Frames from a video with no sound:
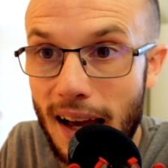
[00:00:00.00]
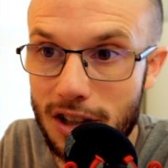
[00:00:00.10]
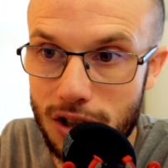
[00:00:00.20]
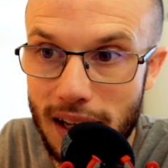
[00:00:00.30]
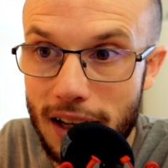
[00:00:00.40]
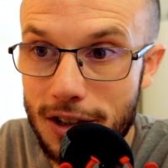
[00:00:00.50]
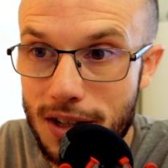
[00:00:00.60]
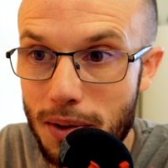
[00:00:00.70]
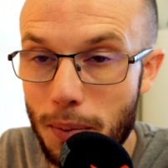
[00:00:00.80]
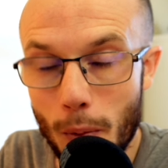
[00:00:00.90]
actually
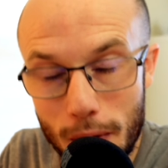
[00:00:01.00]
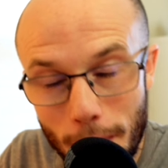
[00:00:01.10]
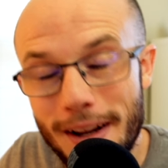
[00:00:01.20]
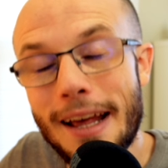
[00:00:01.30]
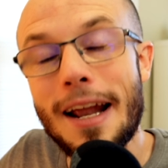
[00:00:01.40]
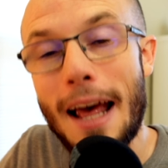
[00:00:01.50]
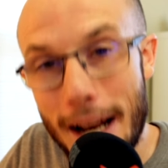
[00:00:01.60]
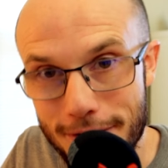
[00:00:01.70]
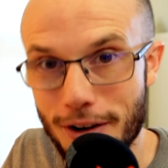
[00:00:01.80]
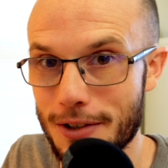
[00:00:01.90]
intercept the ball, we don't want to get ahead
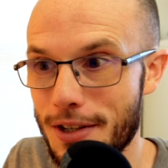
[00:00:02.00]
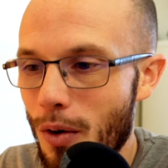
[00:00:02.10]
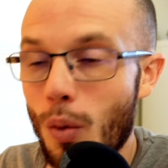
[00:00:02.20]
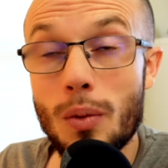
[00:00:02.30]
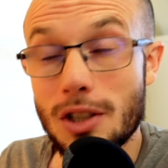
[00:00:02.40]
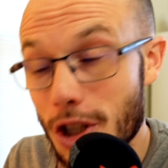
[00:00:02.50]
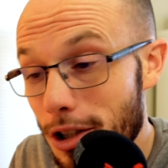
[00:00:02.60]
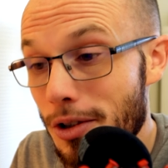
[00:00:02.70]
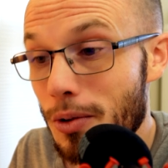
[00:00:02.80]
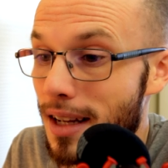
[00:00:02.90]
of ourselves. What we
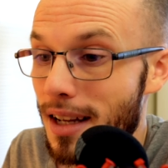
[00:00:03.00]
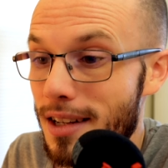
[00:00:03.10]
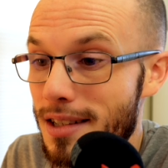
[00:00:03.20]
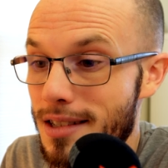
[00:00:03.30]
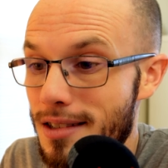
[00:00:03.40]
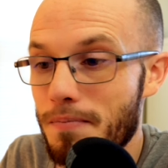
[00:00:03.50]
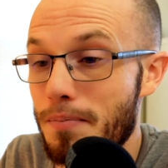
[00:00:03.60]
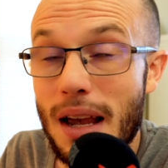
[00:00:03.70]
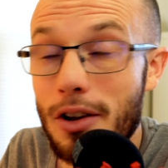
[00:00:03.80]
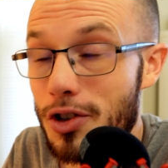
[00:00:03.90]
should do is
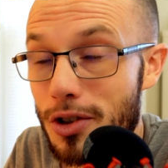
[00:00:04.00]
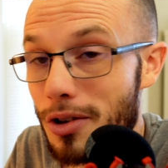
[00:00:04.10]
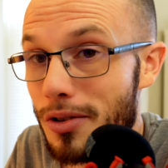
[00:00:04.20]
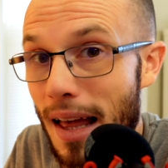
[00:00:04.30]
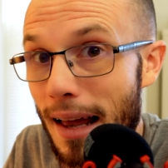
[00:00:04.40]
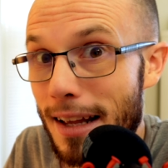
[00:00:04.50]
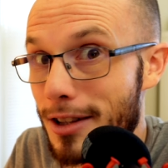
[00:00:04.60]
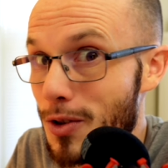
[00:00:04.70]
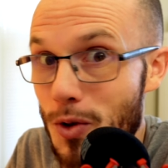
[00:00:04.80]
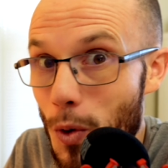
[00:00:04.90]
make sure that
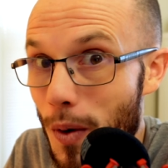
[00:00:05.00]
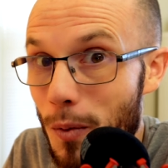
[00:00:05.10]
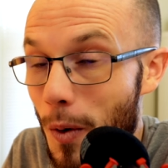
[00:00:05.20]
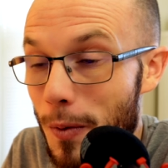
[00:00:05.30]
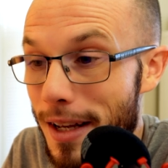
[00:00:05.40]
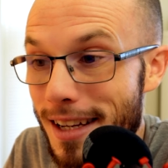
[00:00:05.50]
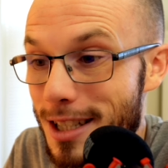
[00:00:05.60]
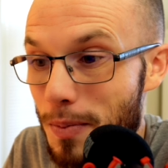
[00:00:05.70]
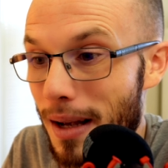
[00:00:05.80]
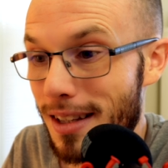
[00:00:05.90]
it's doing what we
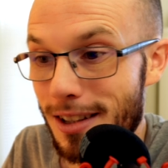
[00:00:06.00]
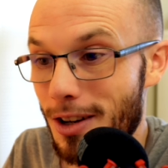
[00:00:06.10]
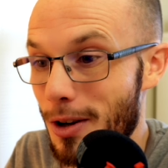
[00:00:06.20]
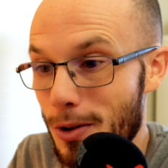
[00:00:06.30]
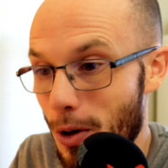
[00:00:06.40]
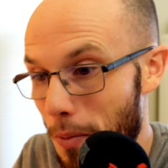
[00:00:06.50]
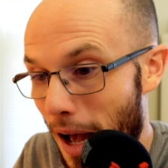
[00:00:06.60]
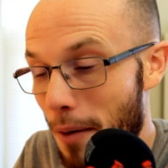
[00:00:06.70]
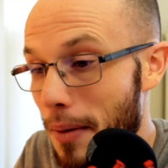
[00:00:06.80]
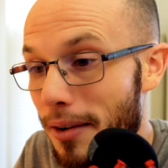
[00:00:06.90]
expect it to do. So
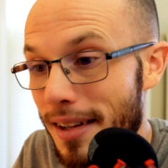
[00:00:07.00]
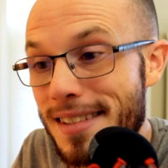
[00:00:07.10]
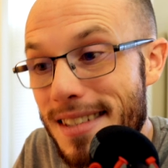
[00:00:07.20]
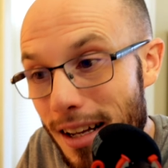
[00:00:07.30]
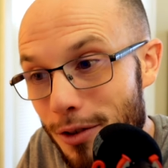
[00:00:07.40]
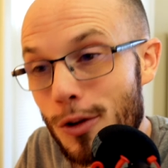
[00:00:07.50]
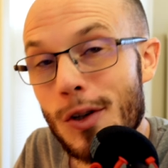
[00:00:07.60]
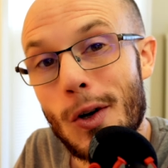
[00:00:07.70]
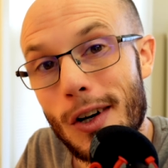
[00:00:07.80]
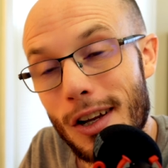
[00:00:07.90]
how about instead of
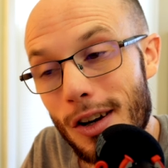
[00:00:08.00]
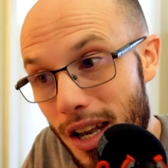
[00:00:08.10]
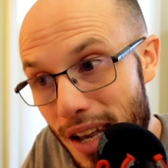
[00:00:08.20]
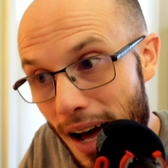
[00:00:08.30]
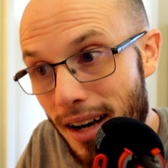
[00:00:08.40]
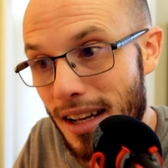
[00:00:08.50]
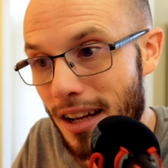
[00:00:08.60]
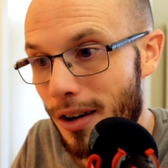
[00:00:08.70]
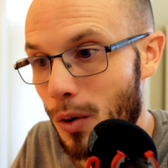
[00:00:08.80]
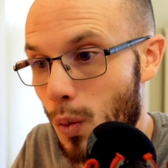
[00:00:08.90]
returning none
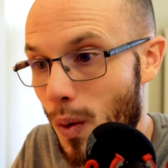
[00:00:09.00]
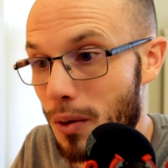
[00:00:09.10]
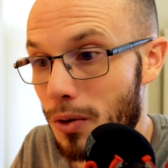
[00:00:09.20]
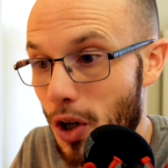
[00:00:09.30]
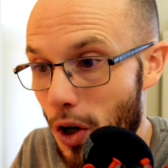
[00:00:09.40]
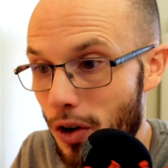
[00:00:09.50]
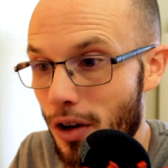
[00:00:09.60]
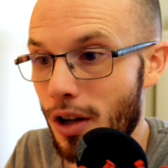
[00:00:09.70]
here, we return